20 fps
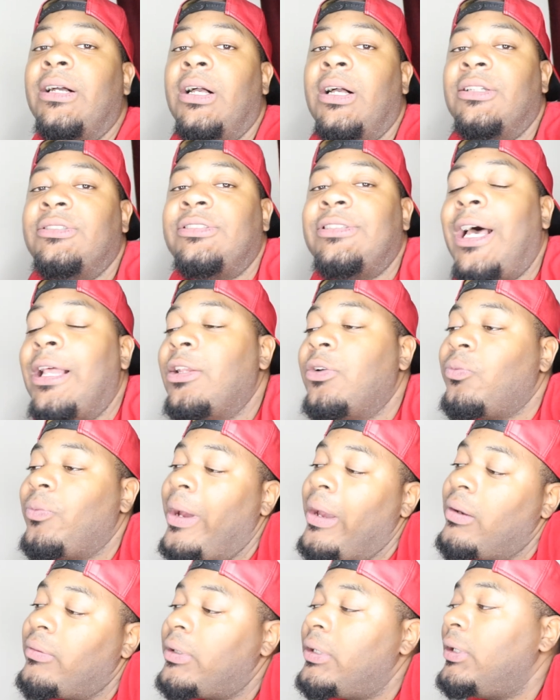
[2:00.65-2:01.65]
a, a, solid
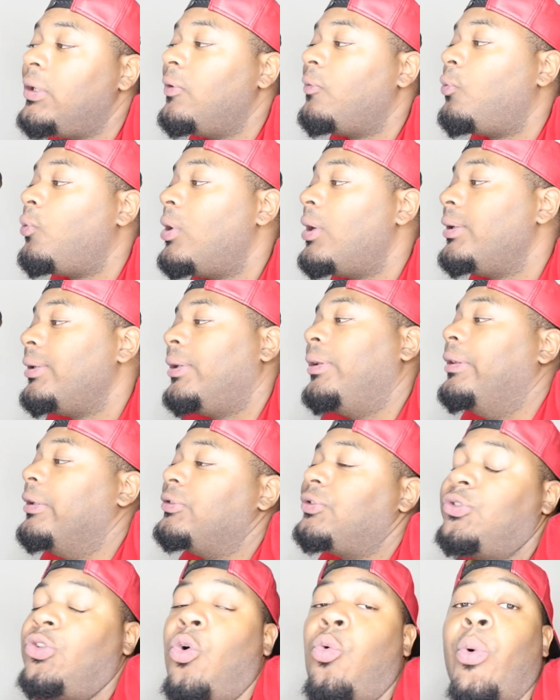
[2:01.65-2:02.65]
round, could he have won?
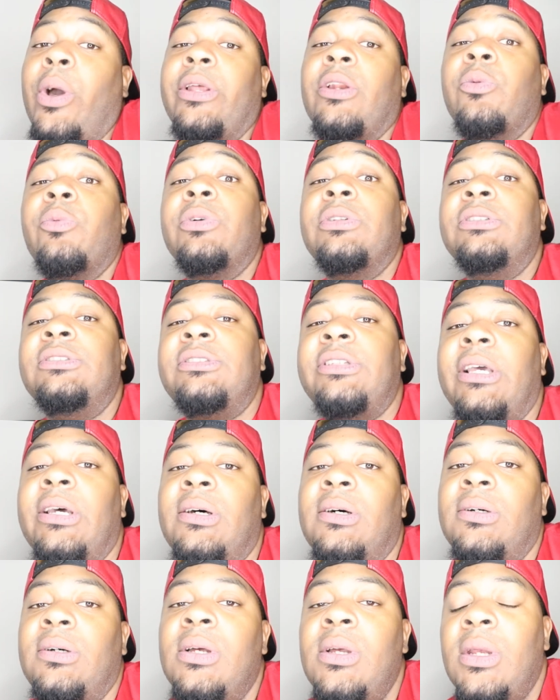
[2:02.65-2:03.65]
There's no way to really
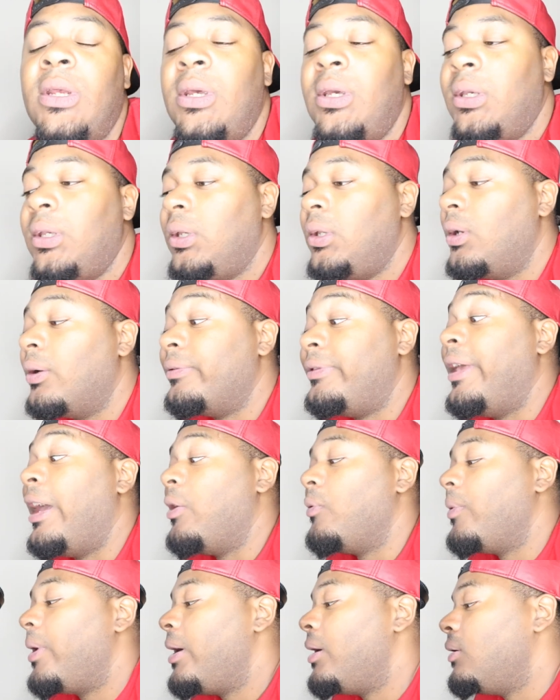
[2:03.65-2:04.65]
tell, you know,
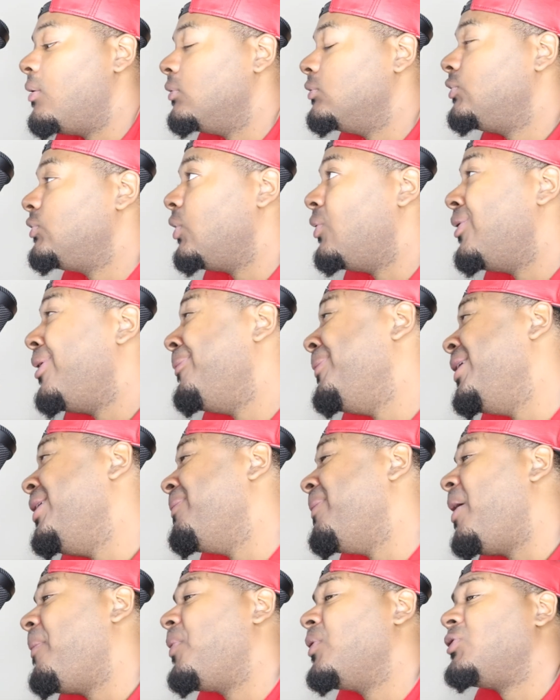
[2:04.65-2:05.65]
that round. So, I
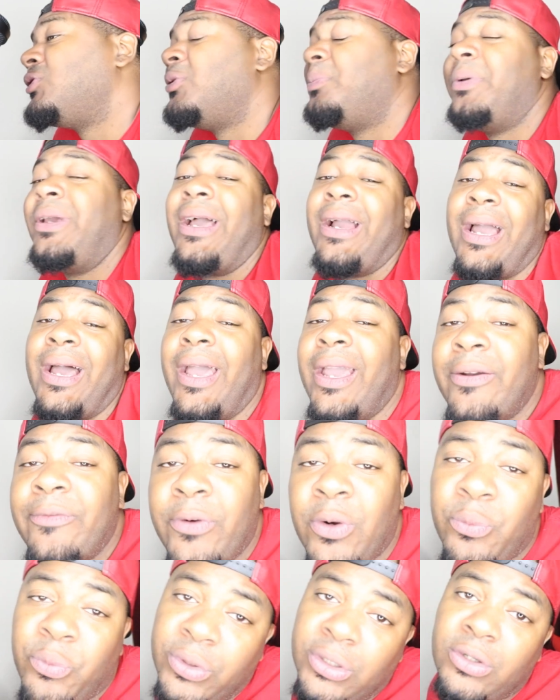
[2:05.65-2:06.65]
mean, my personal opinion, I got Aye
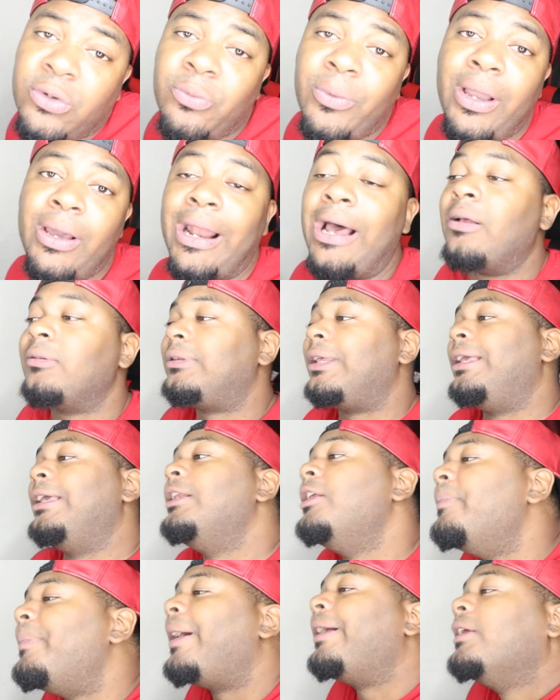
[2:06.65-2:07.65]
Verb winning the round. I don't think
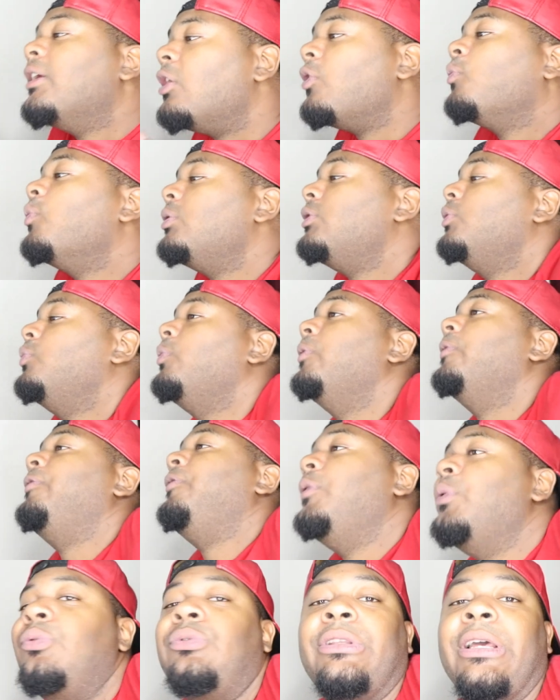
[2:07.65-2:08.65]
anybody could really
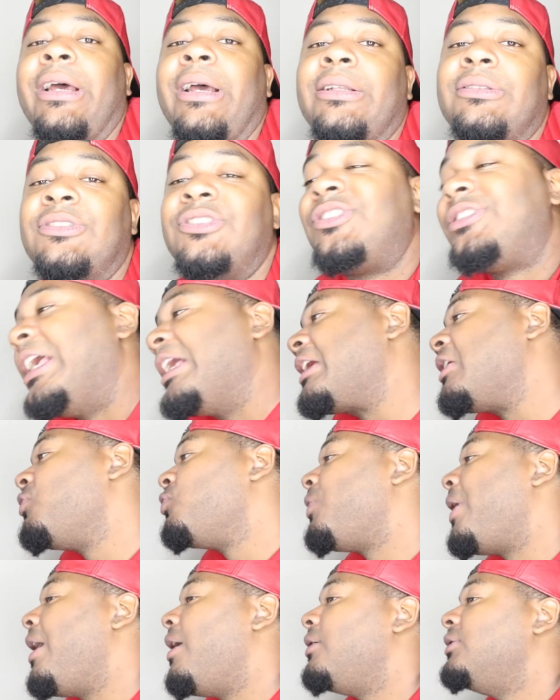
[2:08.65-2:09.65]
refute that. The
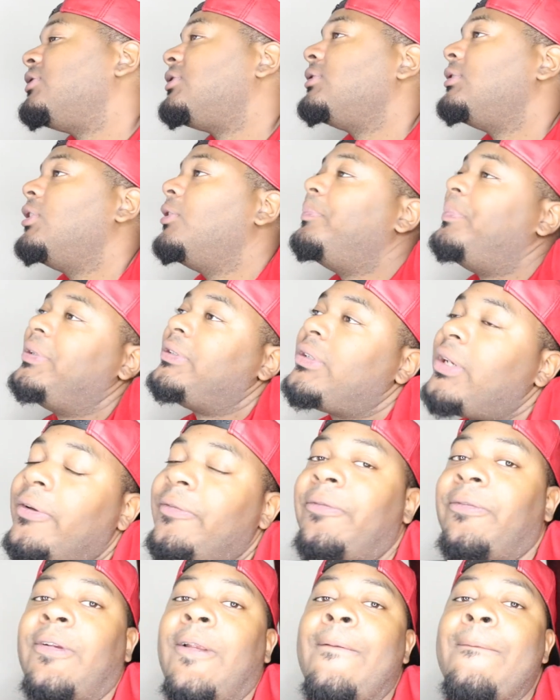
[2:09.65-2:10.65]
second round is a little bit
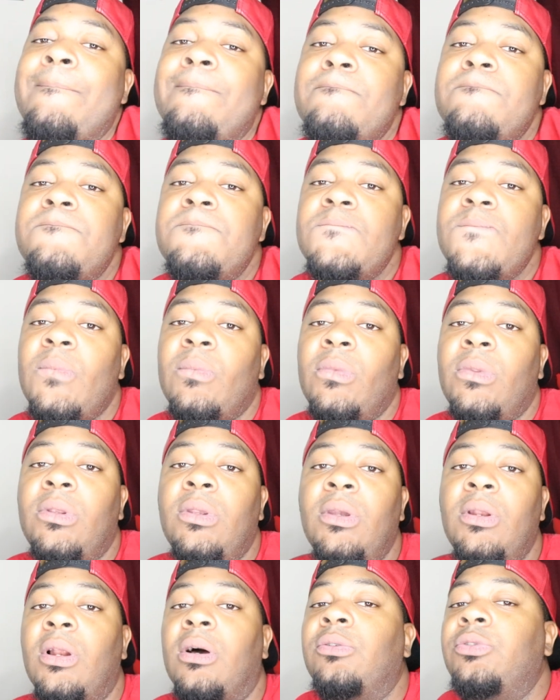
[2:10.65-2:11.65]
different
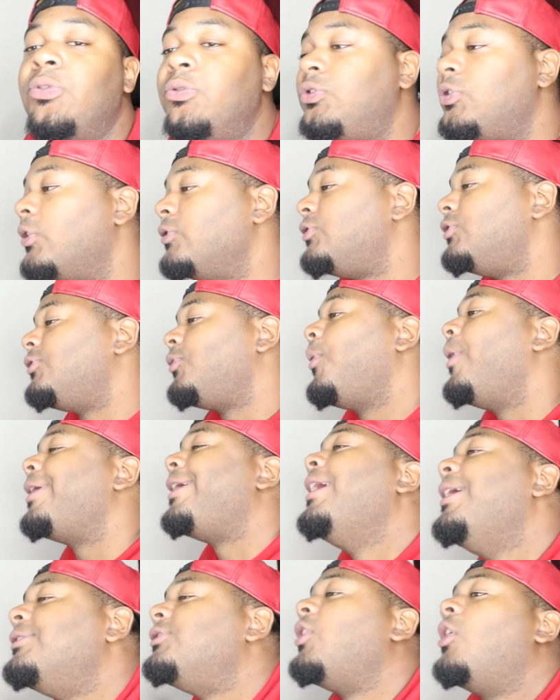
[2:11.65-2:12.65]
you know, New Jerzy Twork,
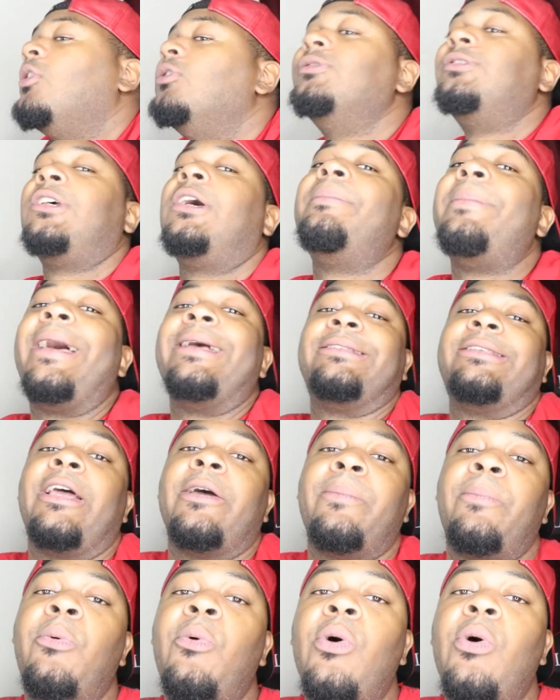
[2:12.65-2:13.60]
he turns up at that